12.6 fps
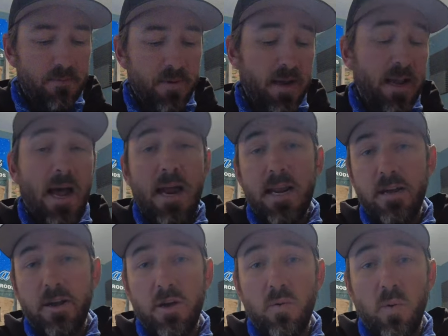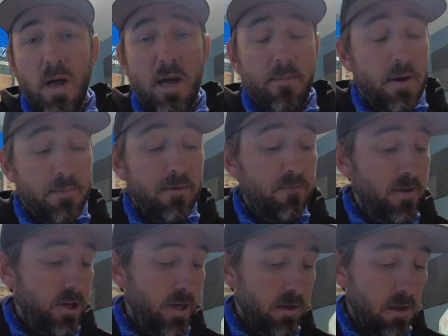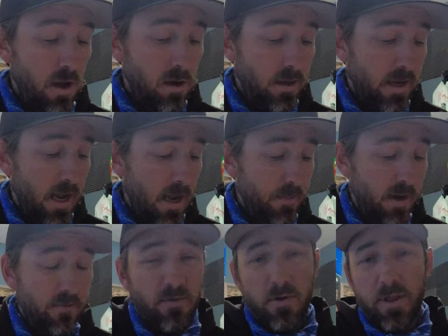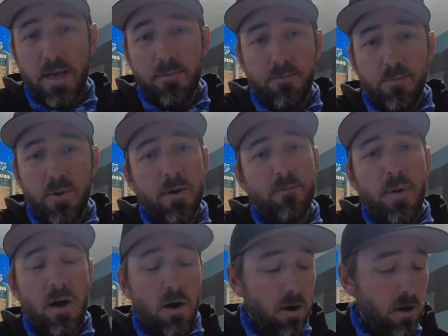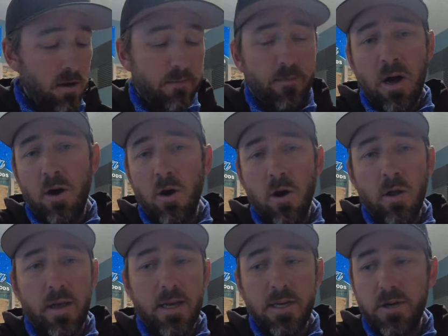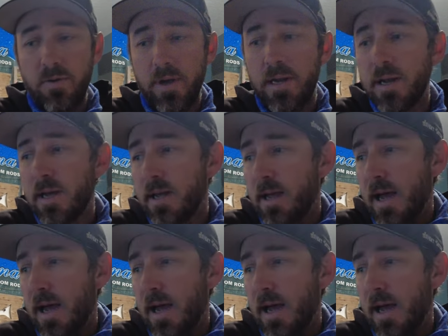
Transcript: I've been guiding a good while, but I've been fishing a long time and I've really put my heart and my all into it.